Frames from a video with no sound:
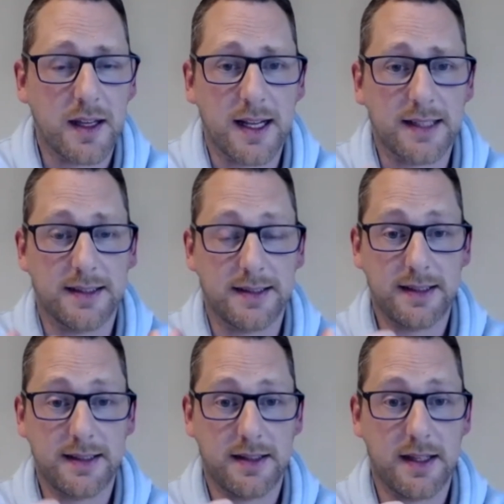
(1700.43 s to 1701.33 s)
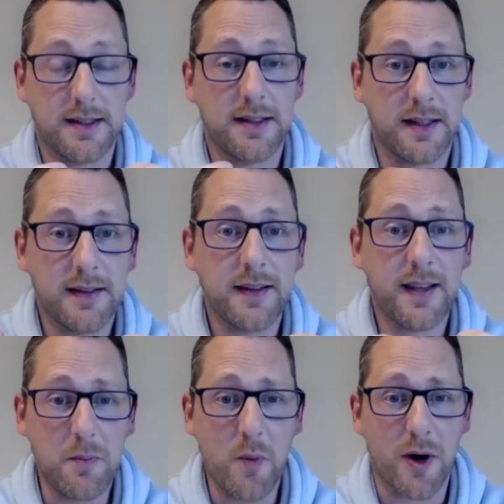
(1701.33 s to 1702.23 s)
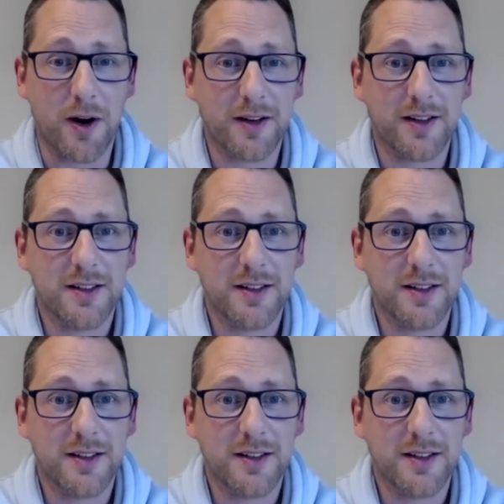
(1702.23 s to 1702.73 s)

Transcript: essence, the teamwork.